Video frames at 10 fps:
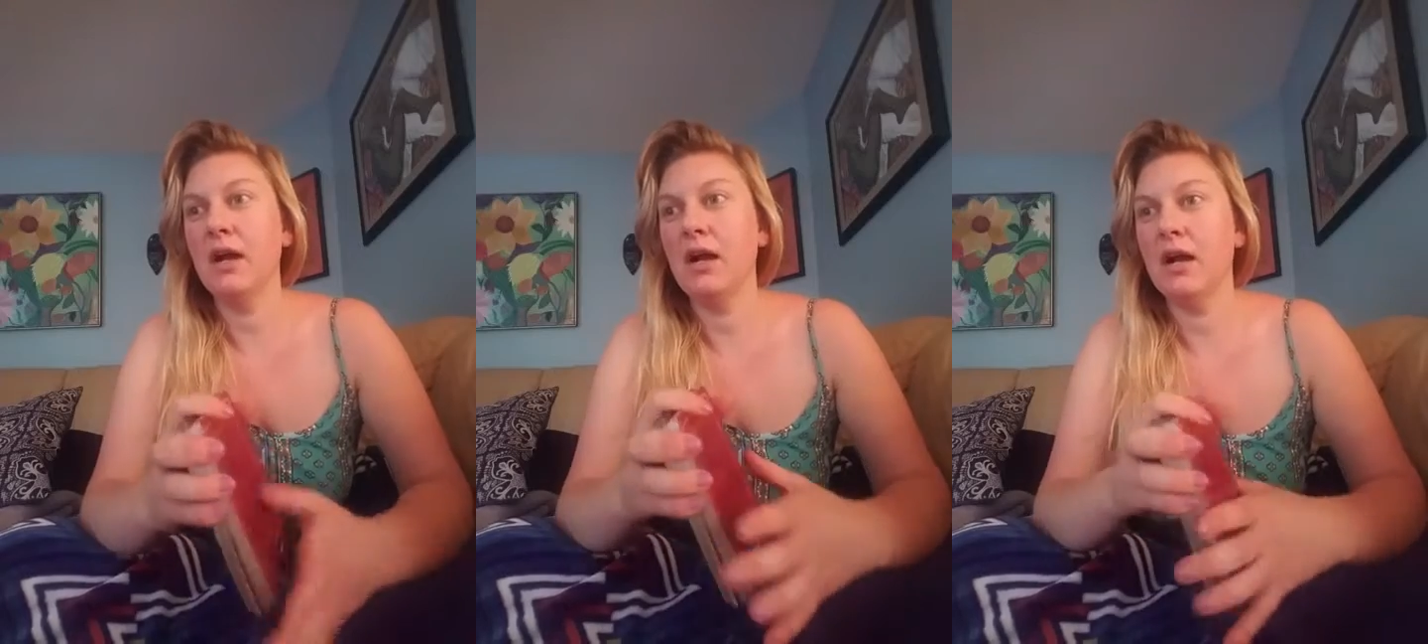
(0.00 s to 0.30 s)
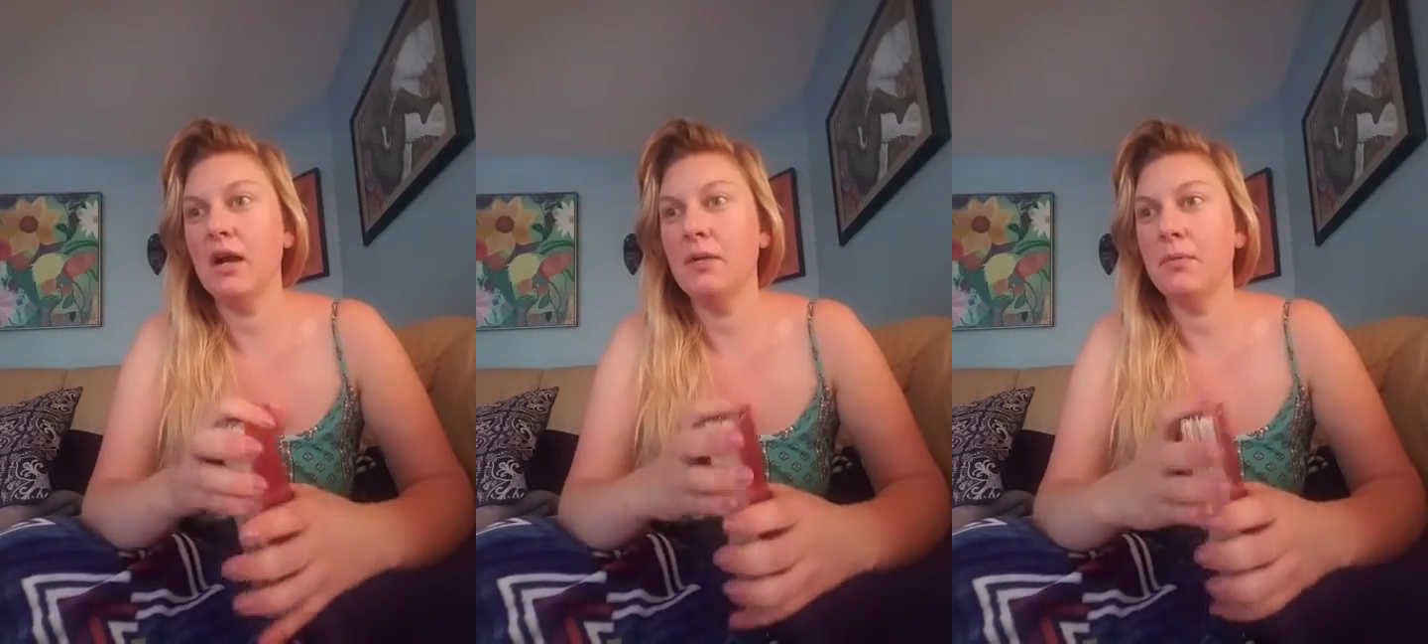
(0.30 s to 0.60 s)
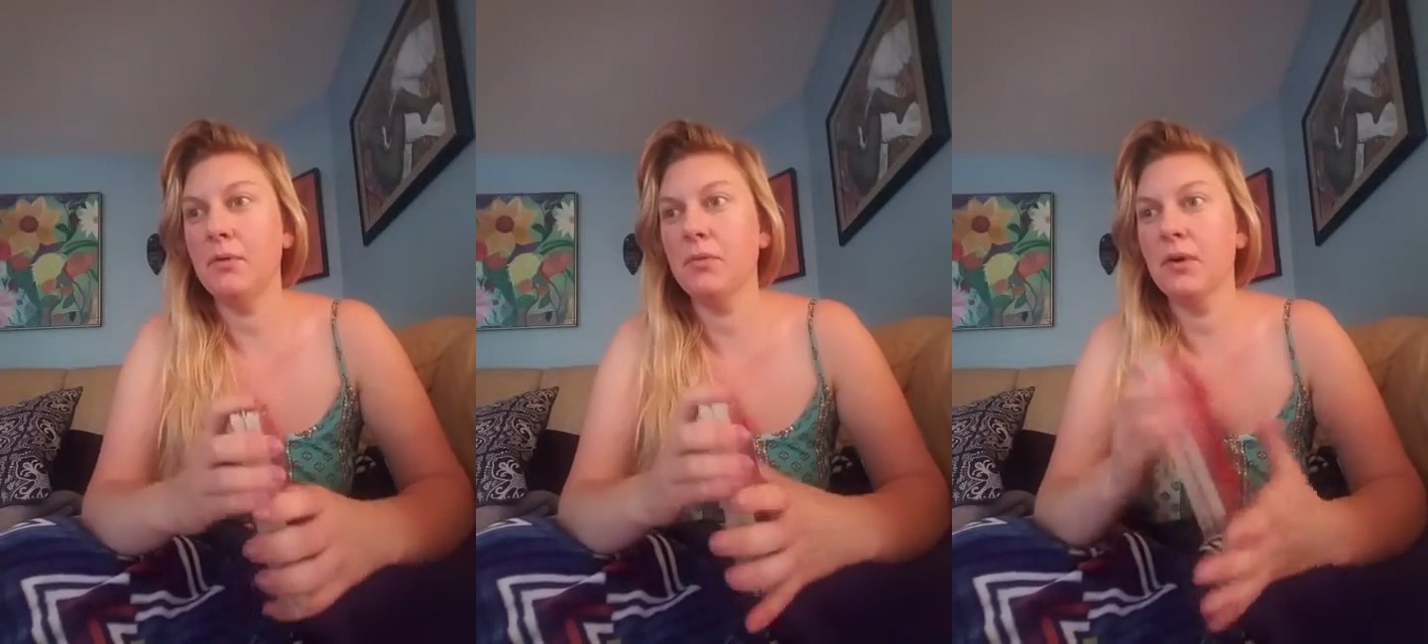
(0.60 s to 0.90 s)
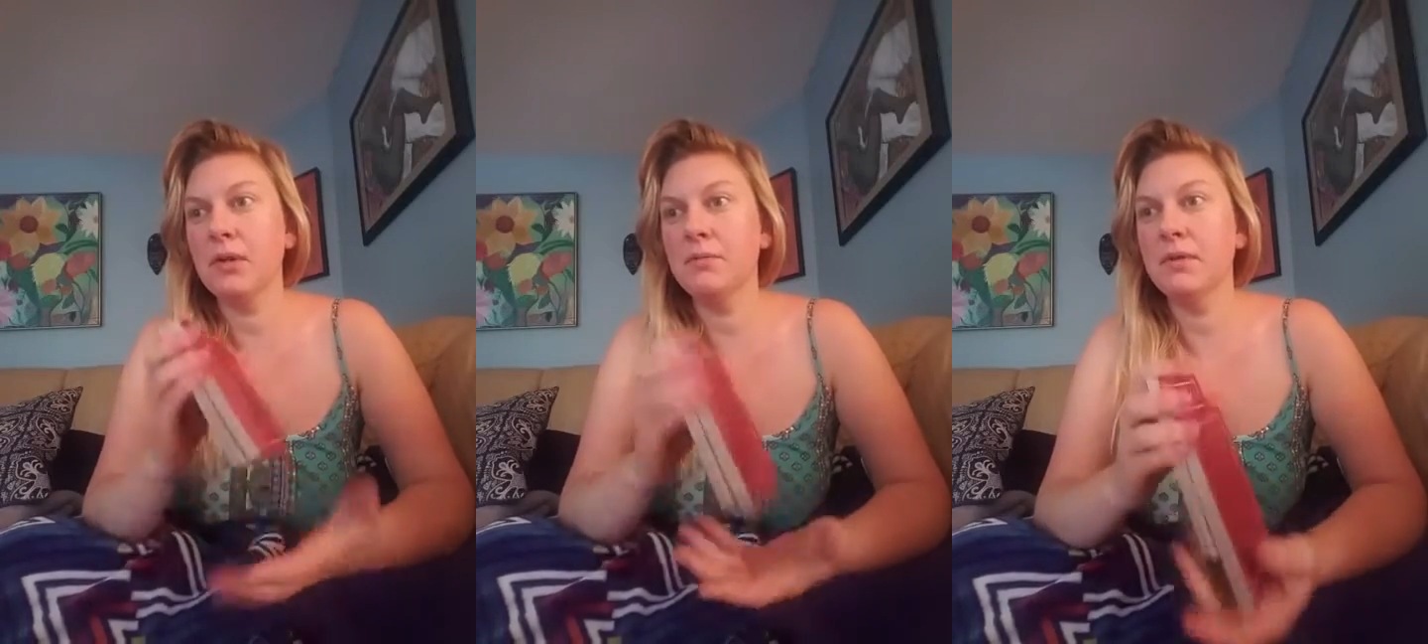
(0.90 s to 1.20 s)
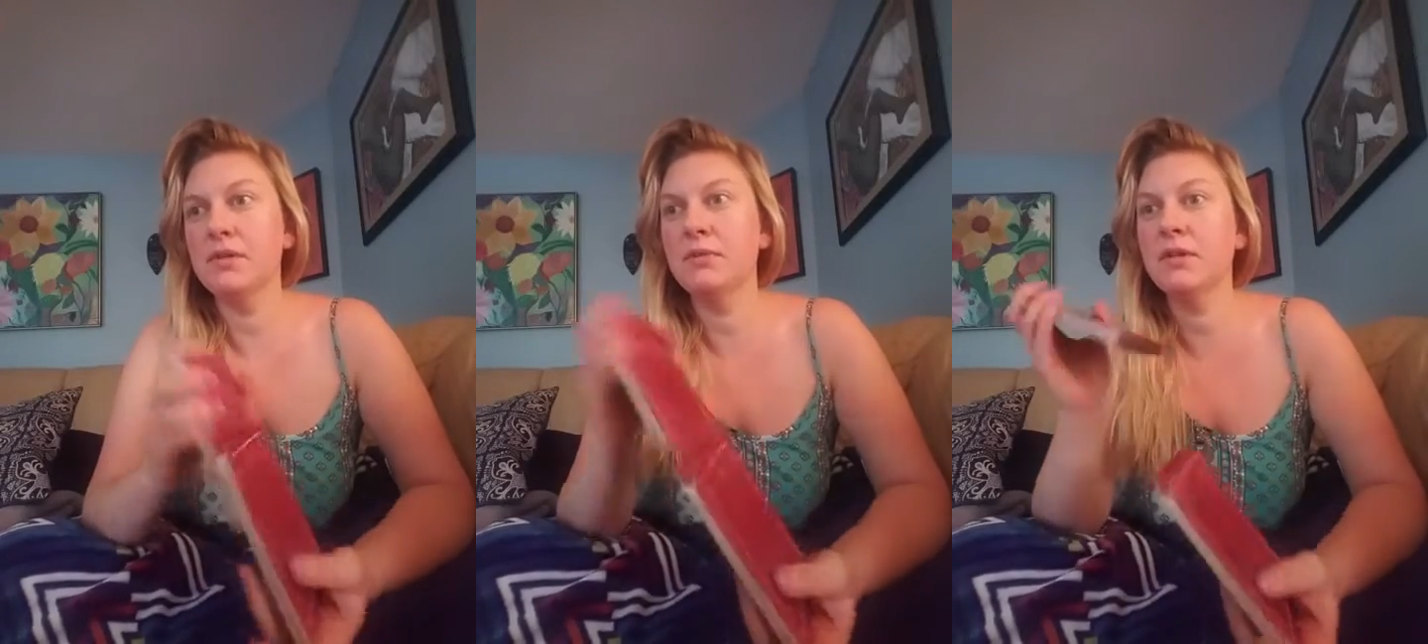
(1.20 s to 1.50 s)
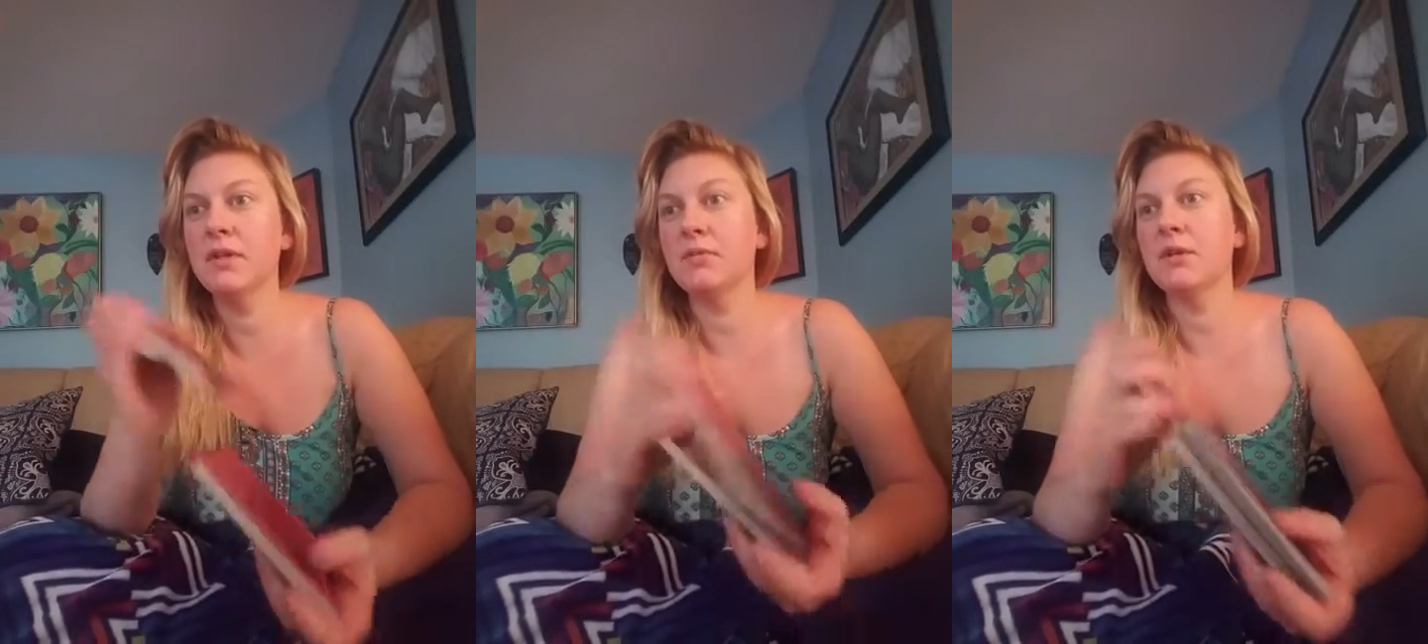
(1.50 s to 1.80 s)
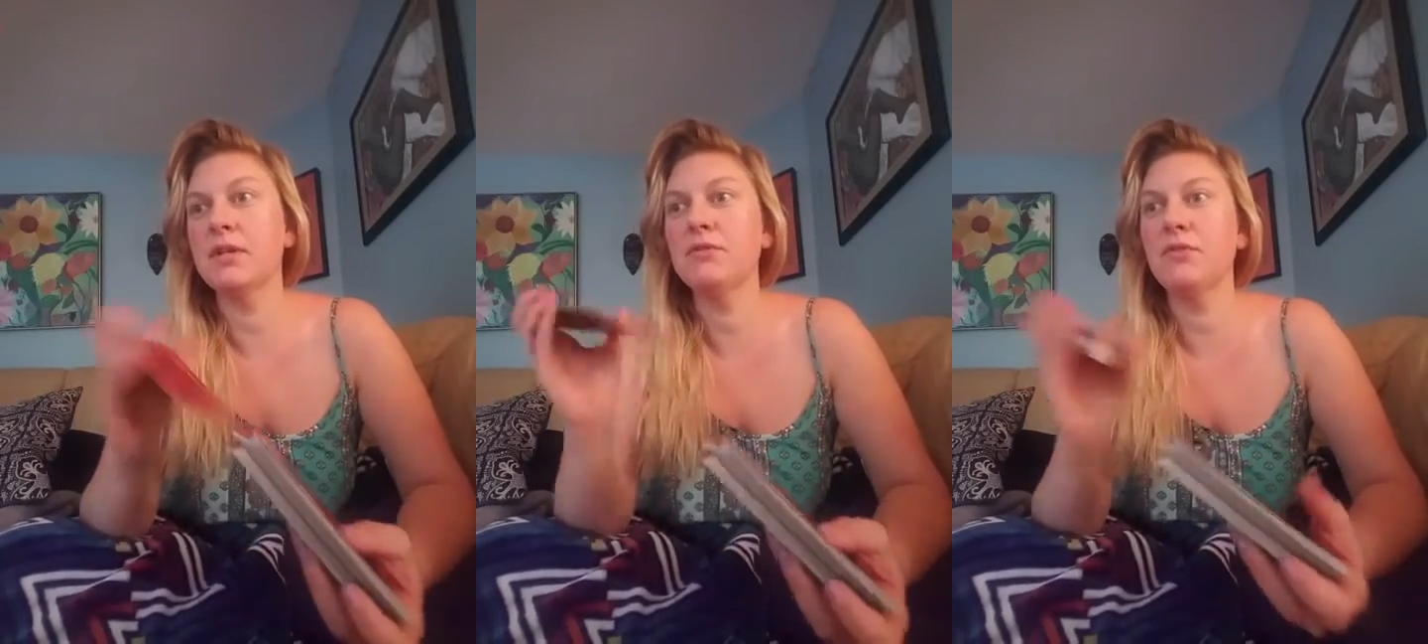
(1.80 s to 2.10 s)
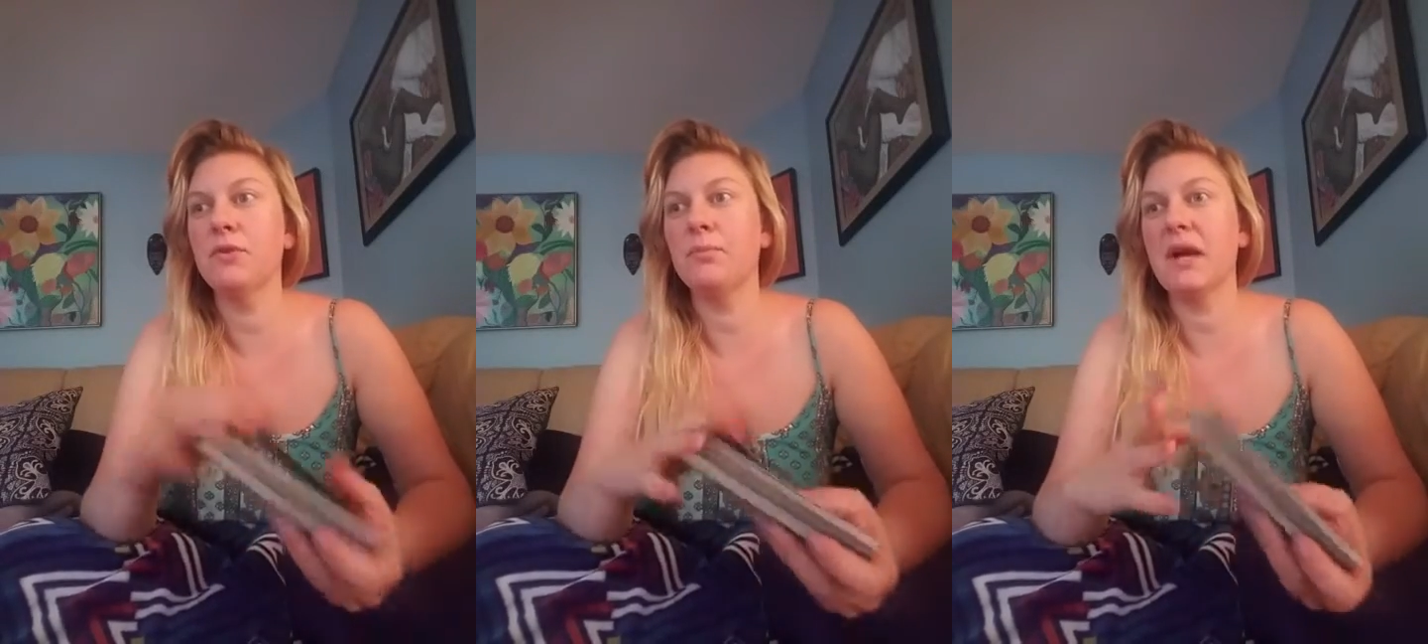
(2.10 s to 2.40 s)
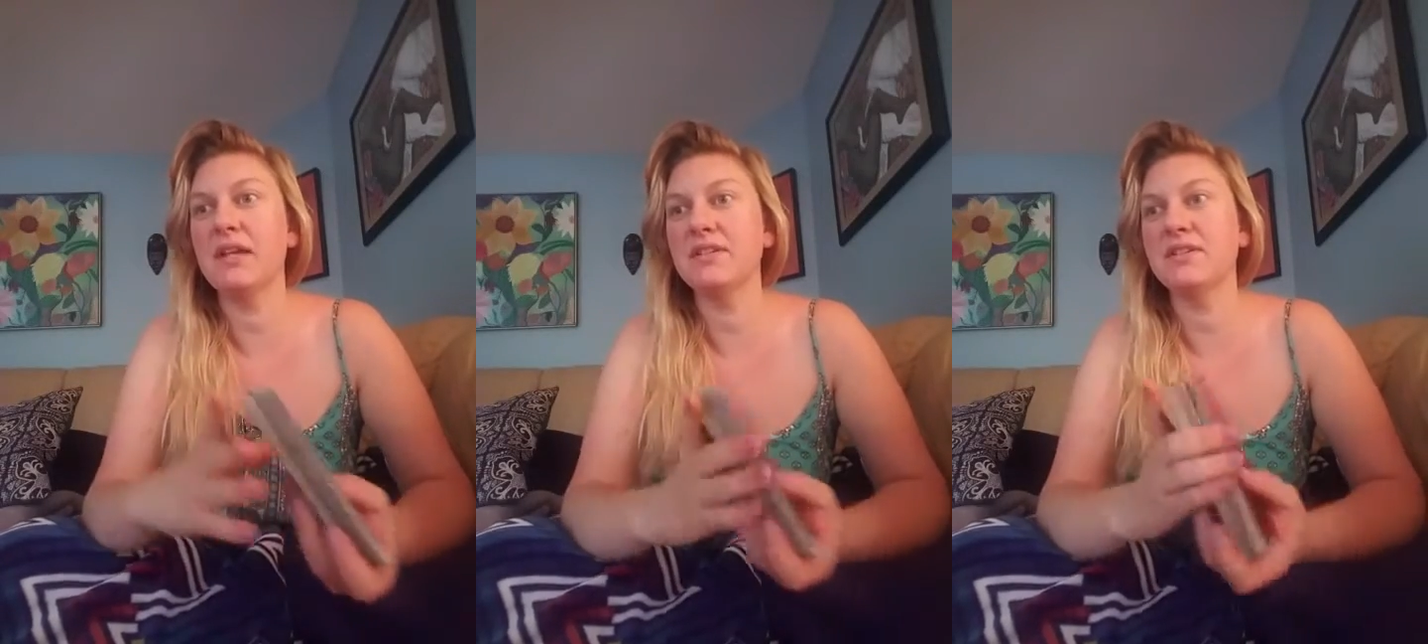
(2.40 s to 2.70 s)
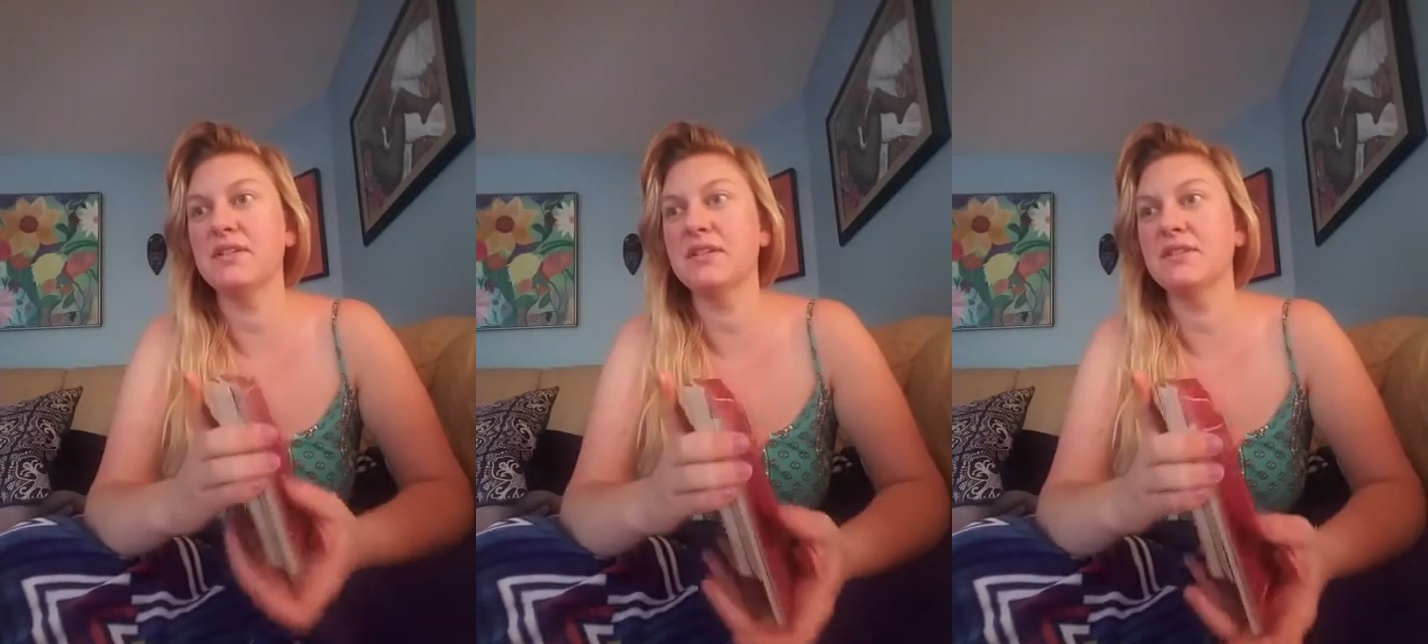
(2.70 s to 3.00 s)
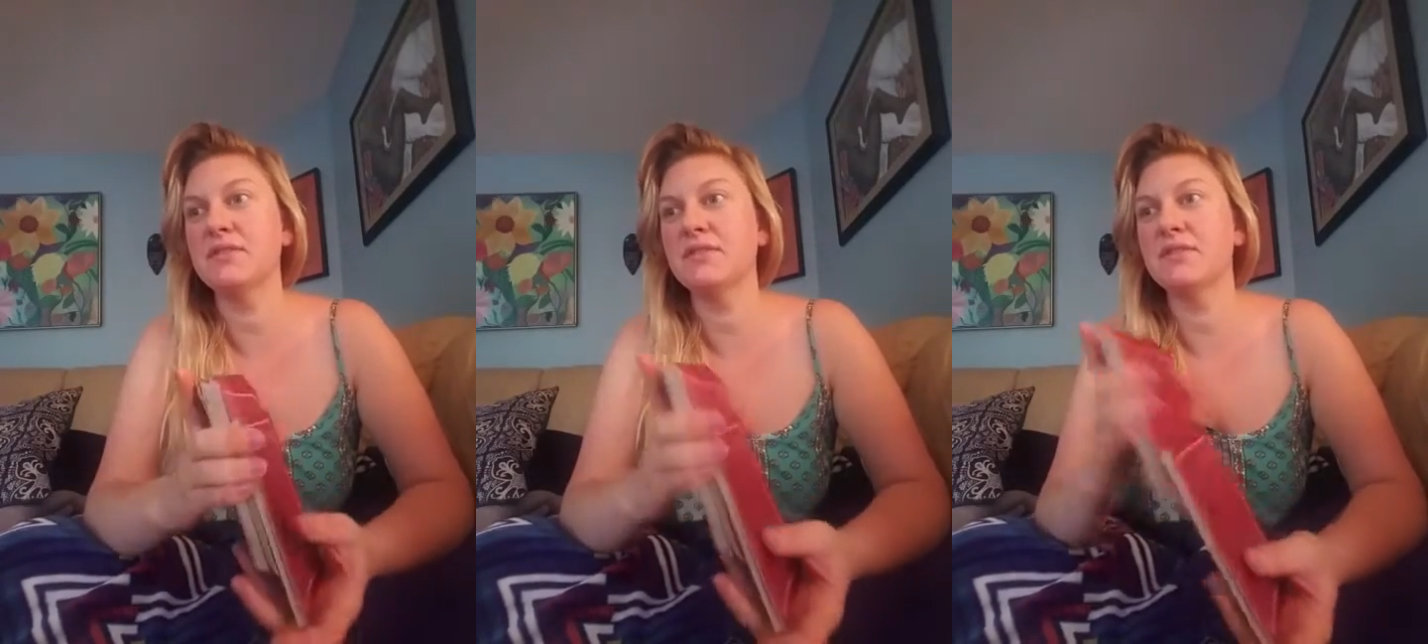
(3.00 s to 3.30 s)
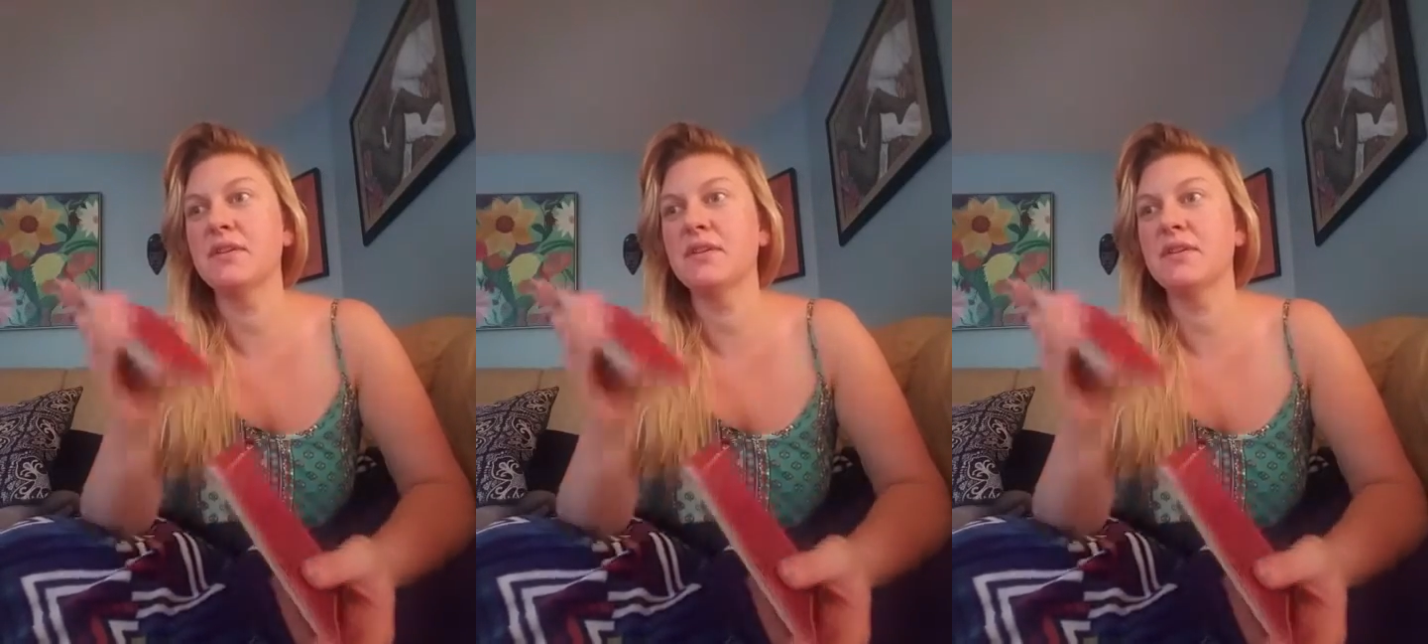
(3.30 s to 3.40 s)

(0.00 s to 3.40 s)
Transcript: Um, we're going to be doing a reading for Pisces.